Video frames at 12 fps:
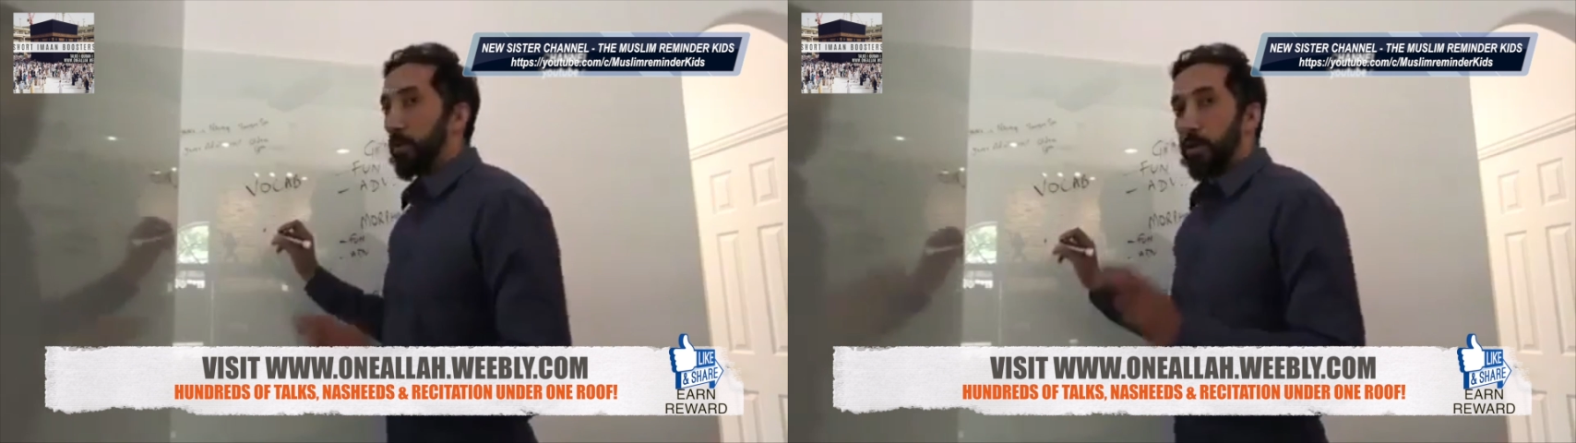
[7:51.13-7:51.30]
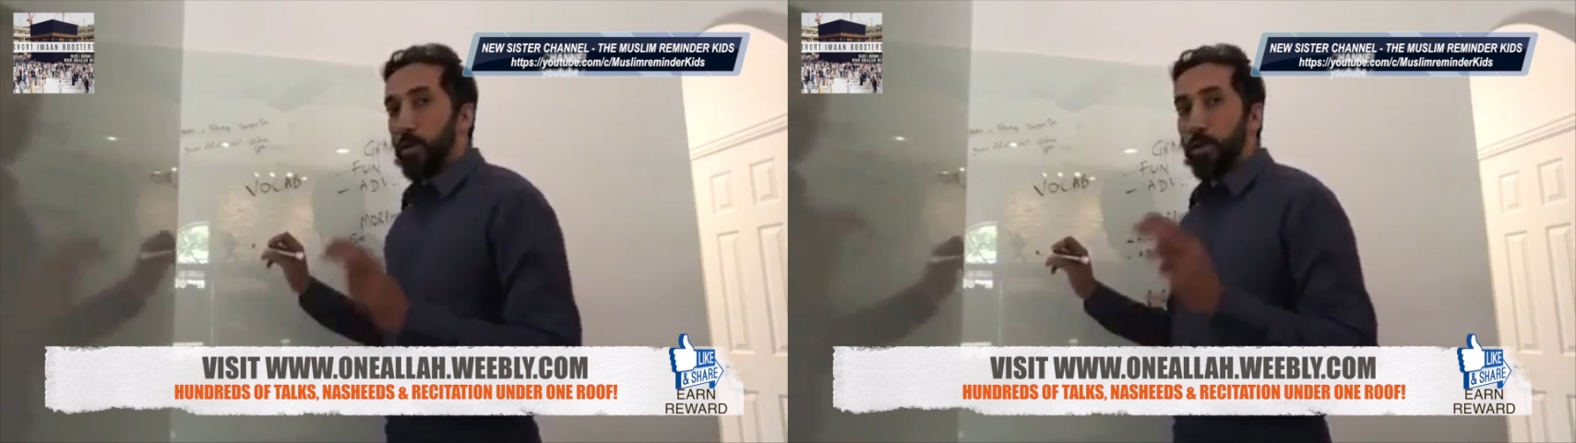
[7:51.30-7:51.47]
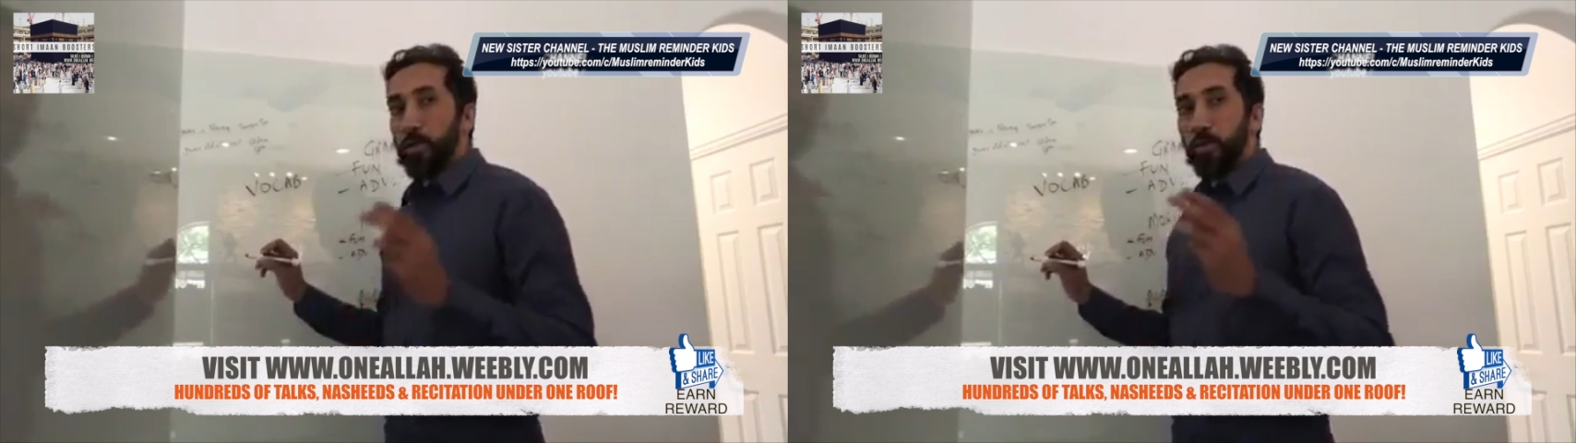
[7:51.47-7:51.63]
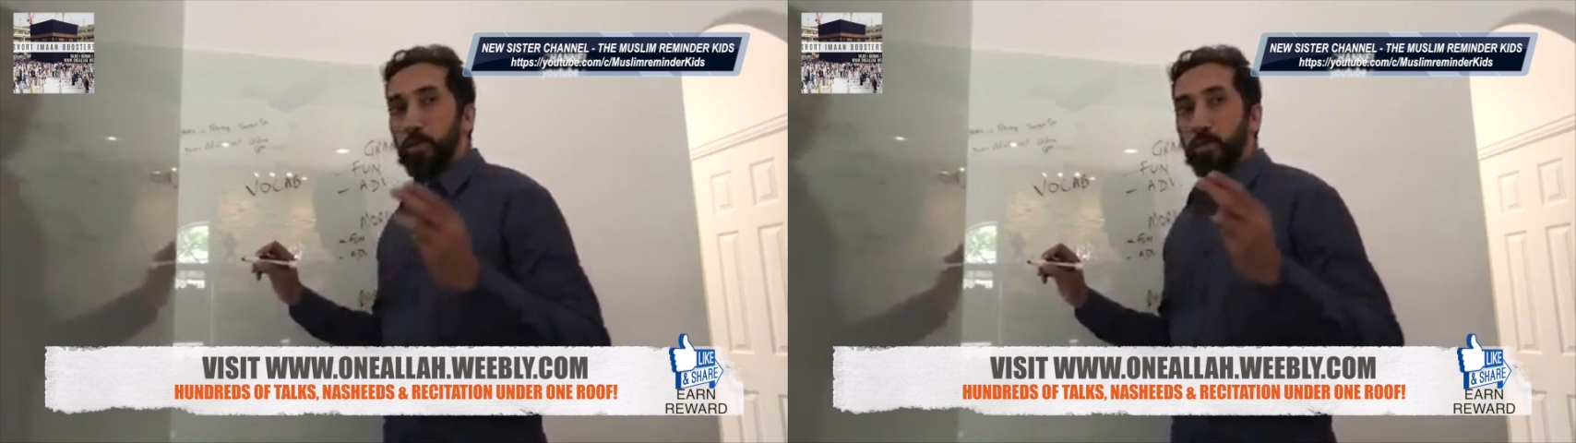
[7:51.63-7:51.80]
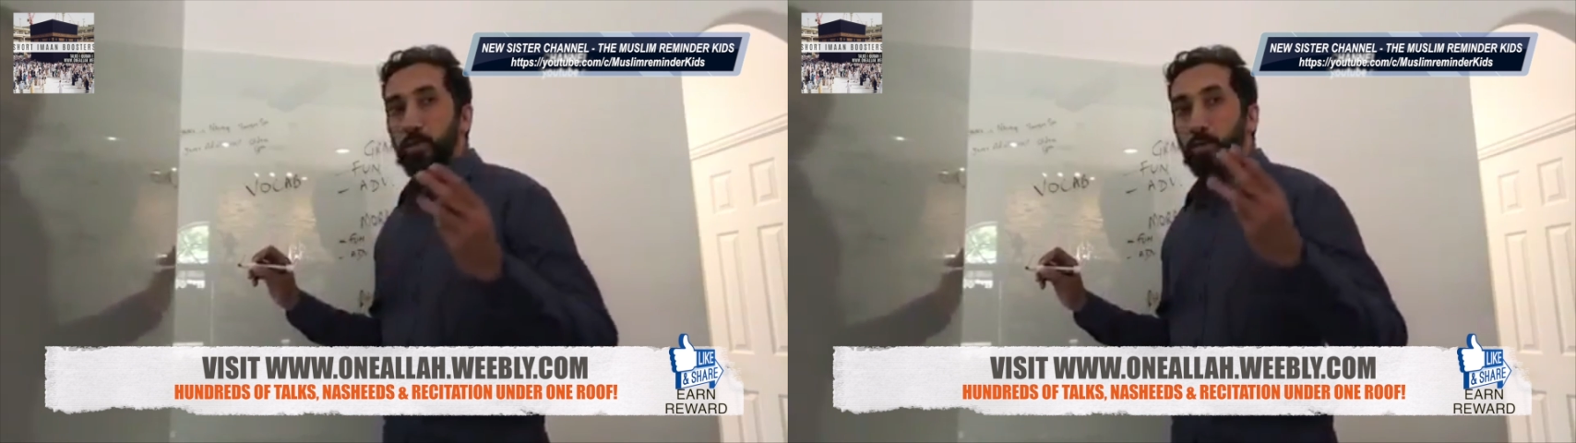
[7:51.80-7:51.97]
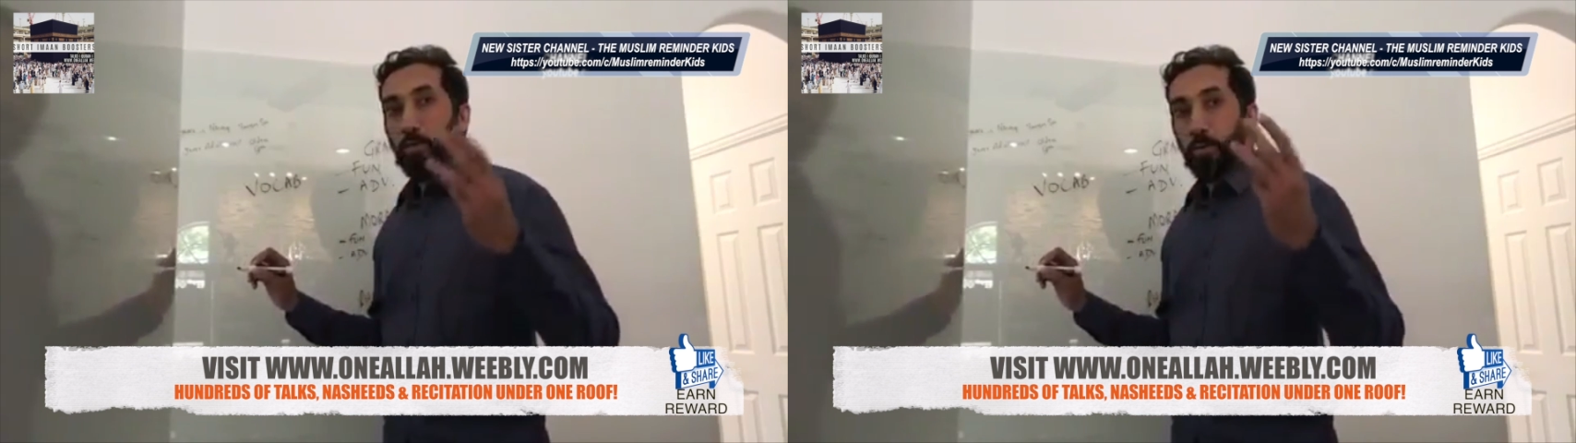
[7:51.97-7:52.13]
are
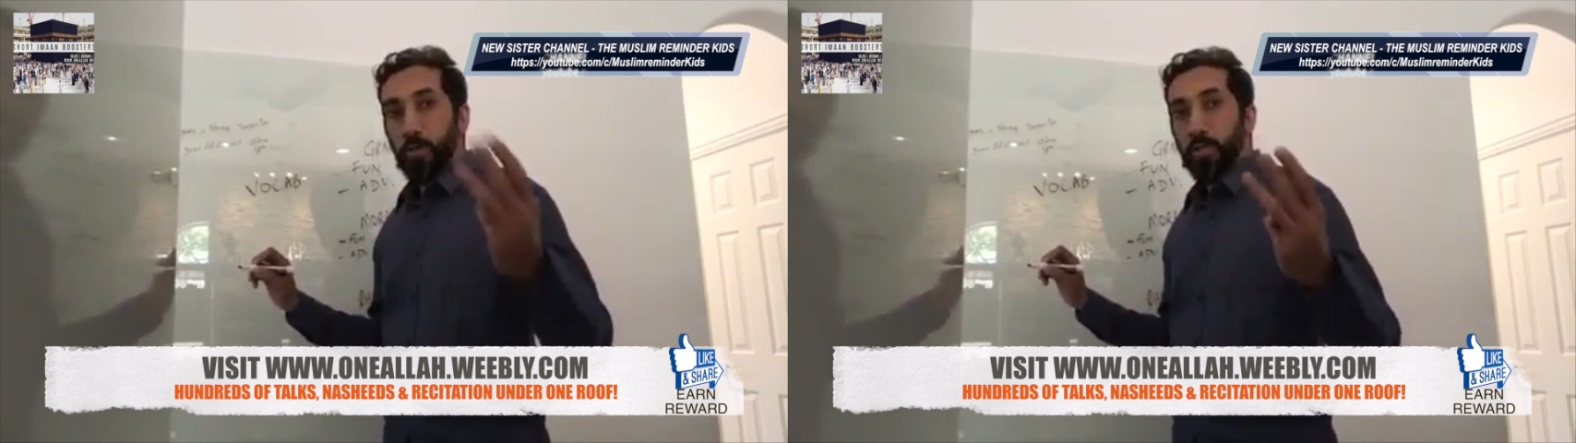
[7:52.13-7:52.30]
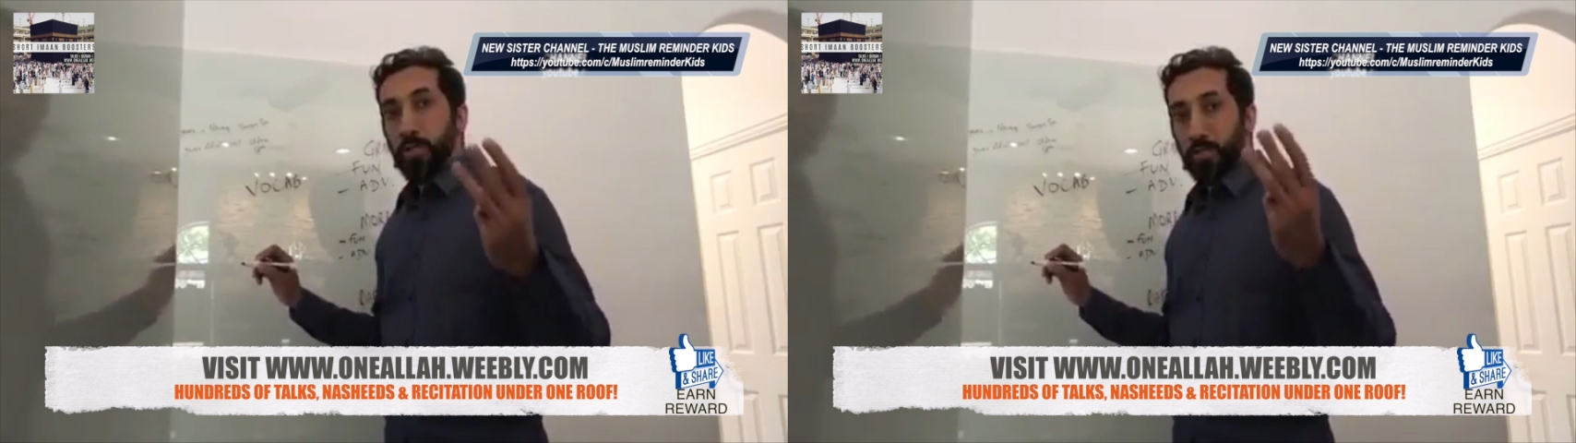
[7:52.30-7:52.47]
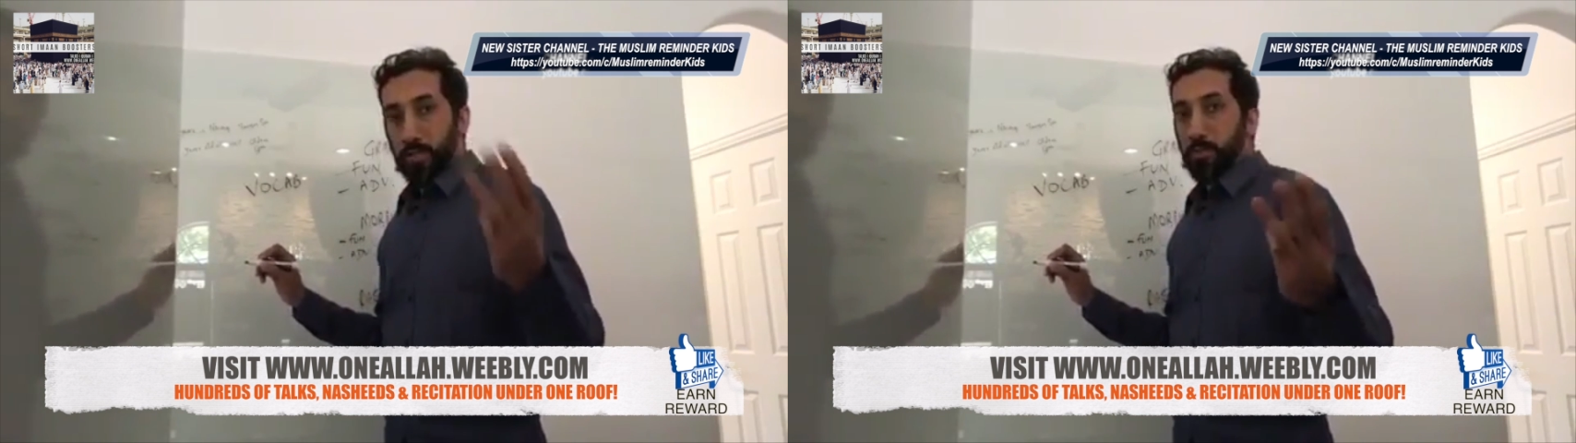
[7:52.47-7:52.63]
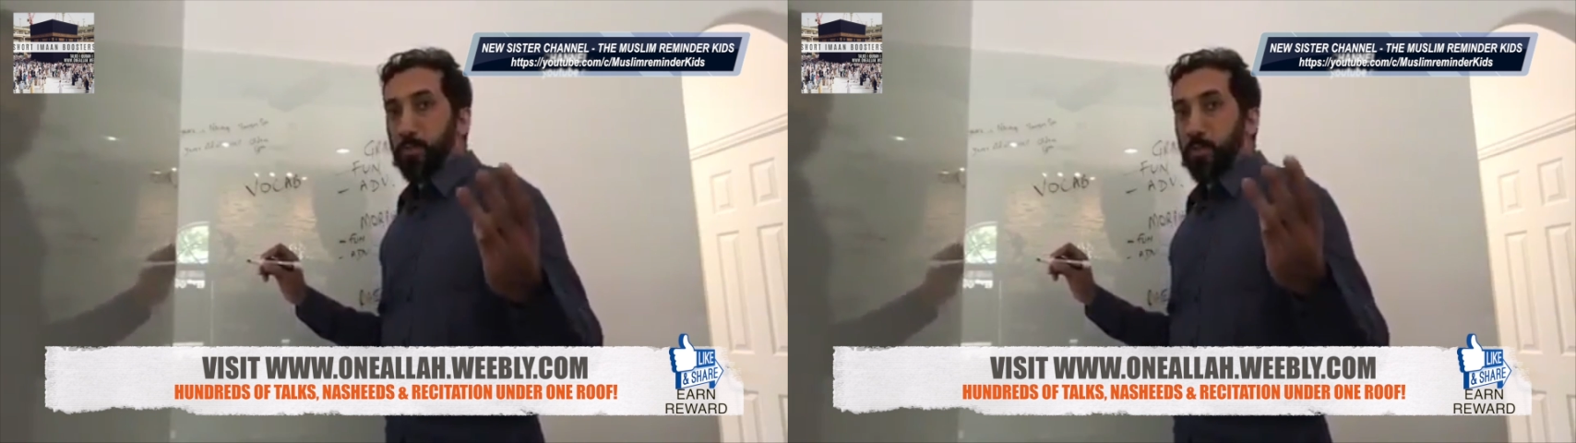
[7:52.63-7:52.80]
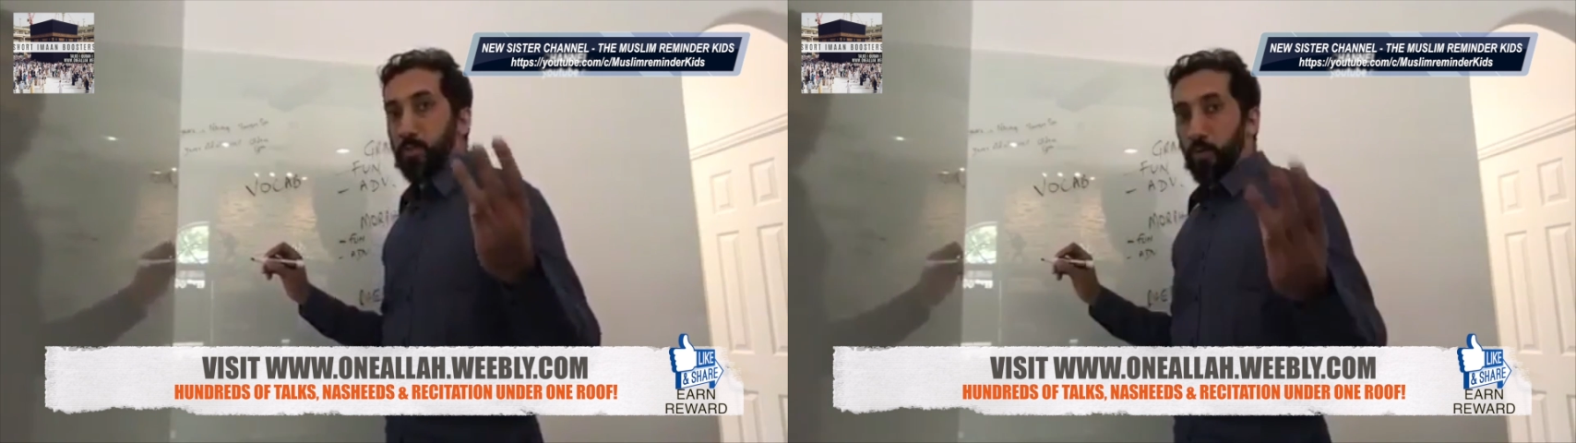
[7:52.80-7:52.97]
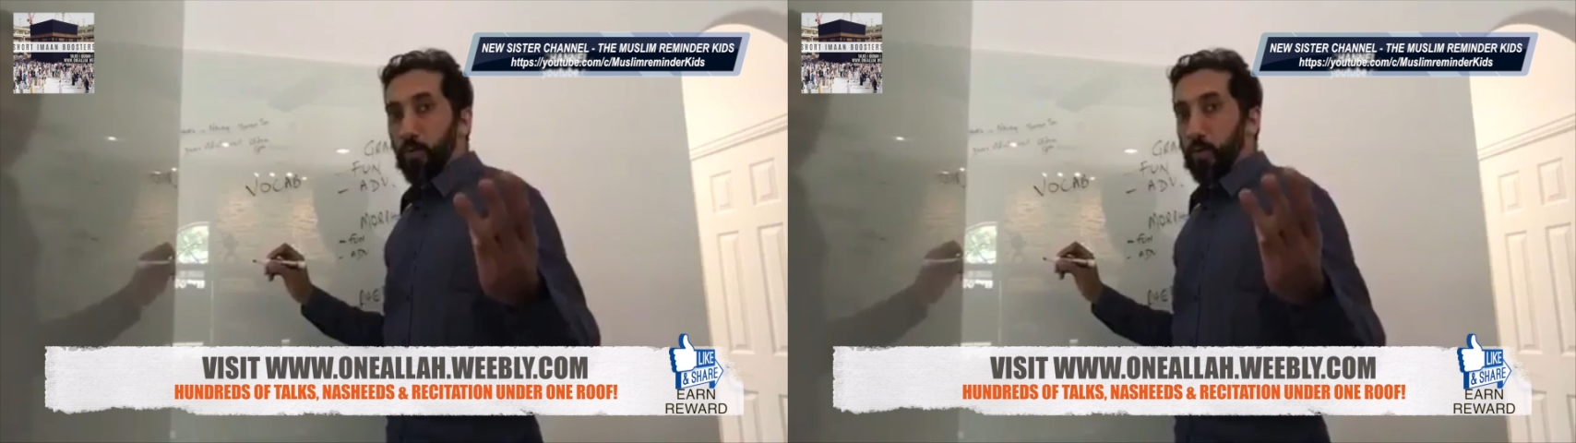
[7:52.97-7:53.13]
3 steps
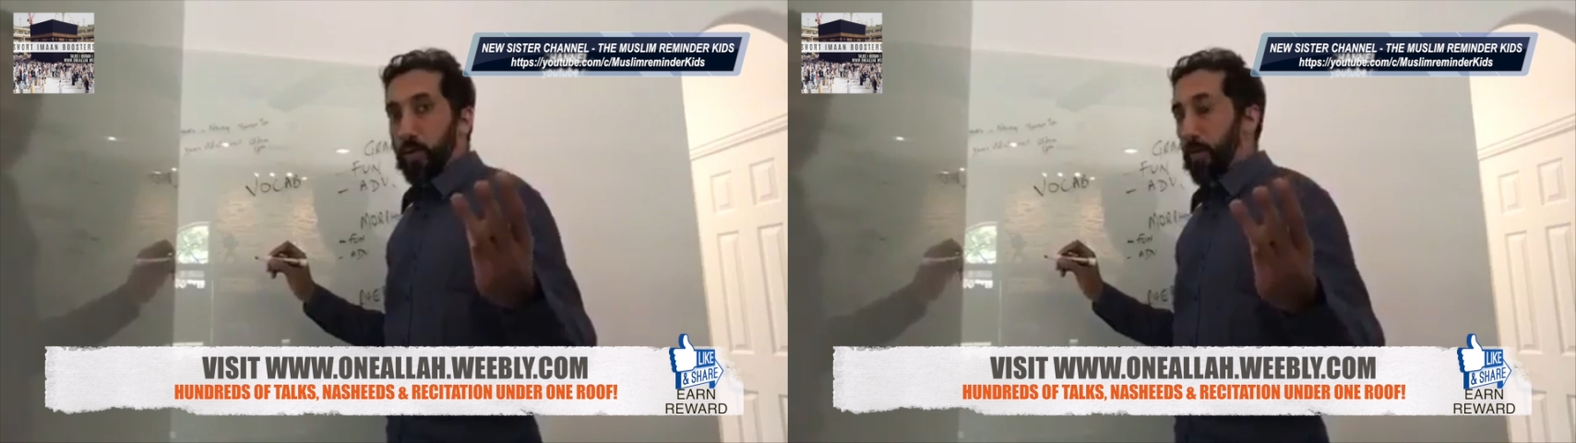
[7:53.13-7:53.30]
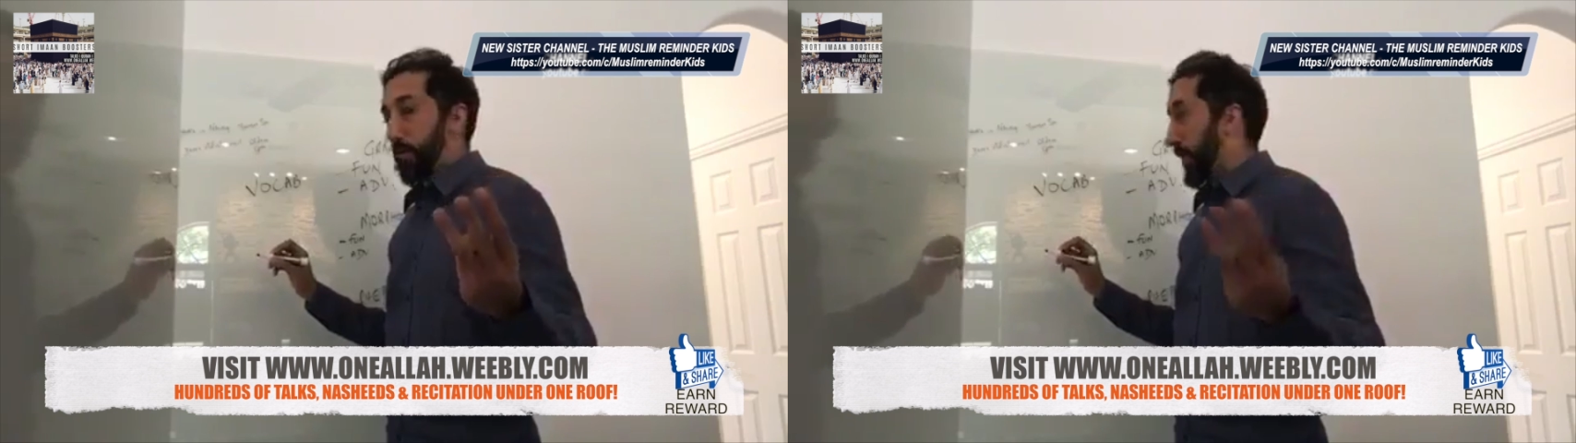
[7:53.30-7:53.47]
to vocab,